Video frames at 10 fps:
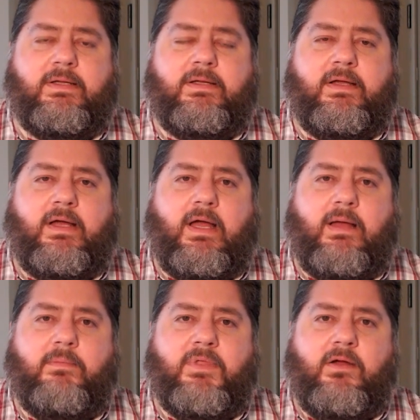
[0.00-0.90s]

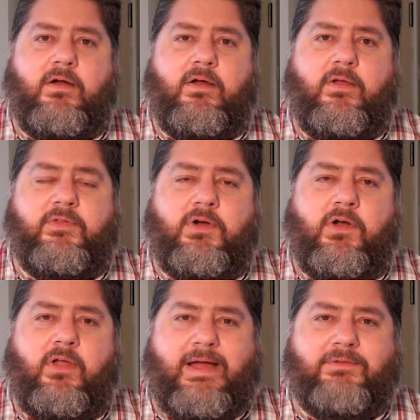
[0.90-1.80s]
Um, they are all they're
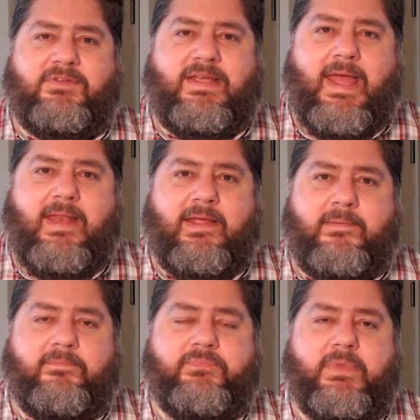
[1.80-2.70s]
all out to get him.
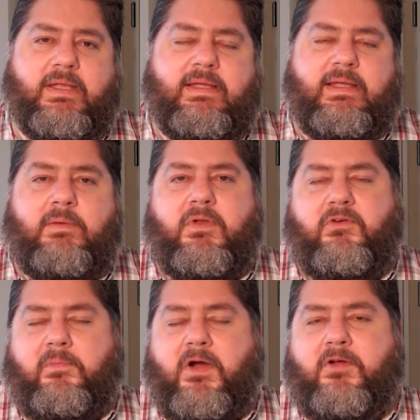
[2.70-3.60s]
And one of the
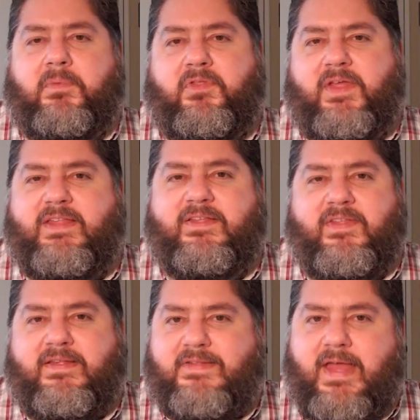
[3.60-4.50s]
remarkable things that
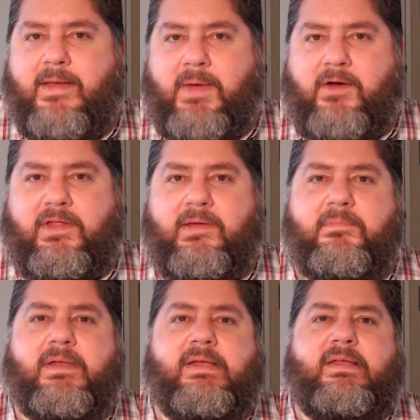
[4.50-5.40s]
they say about
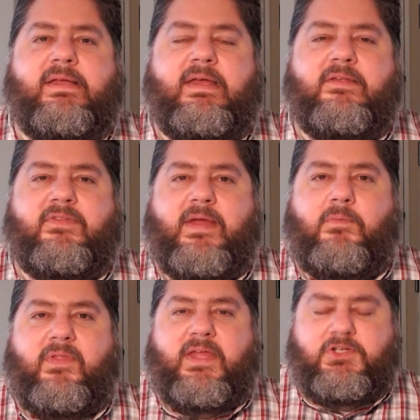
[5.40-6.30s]
him is that
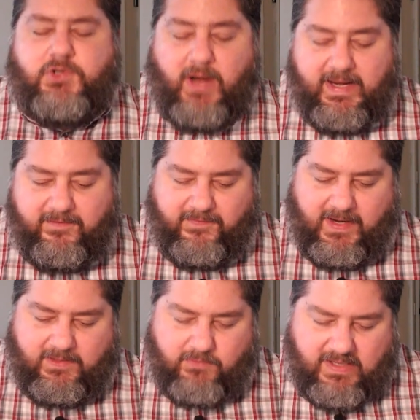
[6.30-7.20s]
when they try to
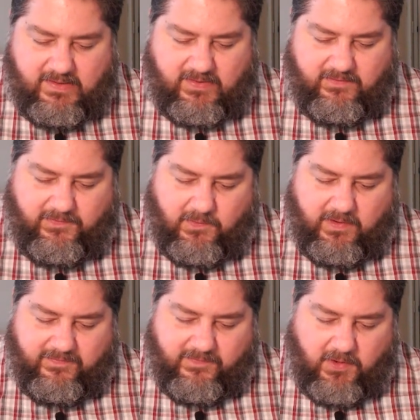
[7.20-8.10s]
find reason for
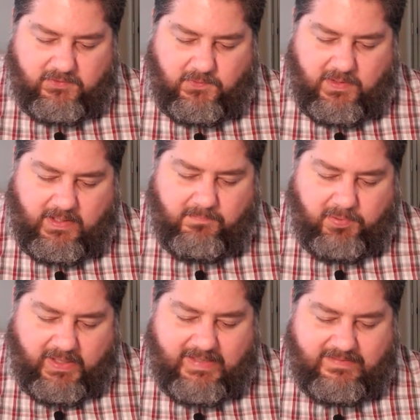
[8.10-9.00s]
a fault or a
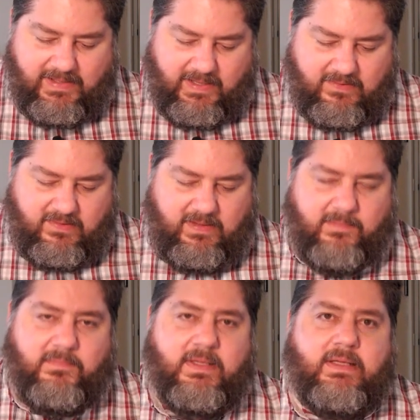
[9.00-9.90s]
complaint against
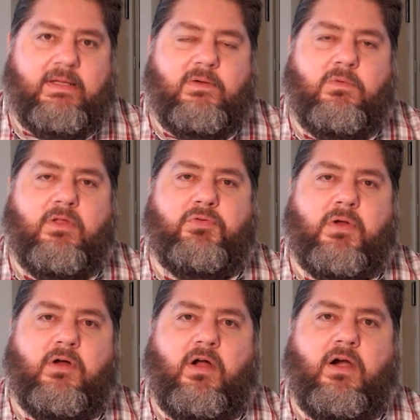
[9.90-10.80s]
him with
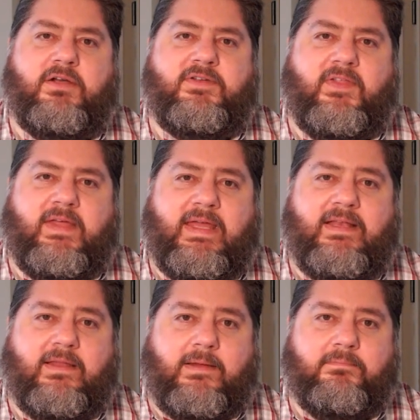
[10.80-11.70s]
regard to the
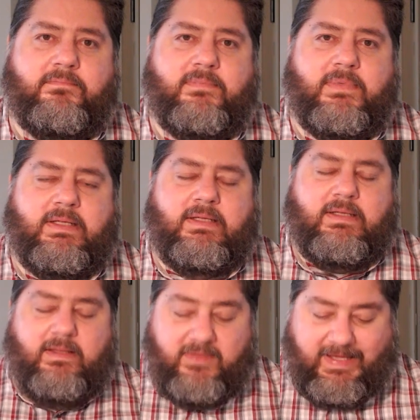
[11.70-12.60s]
kingdom,
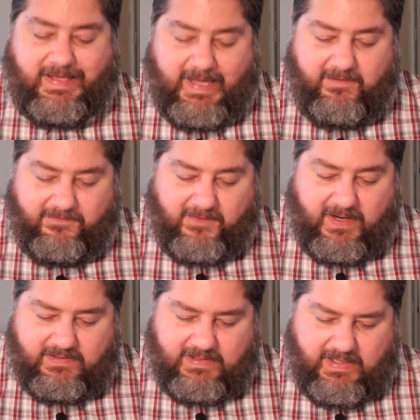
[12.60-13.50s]
they can't
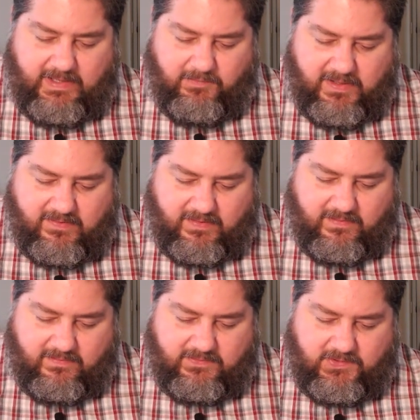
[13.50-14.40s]
find any
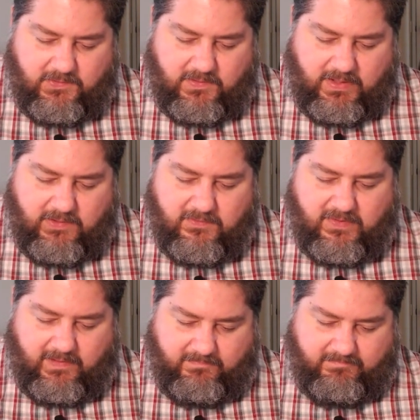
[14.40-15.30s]
reason to accuse him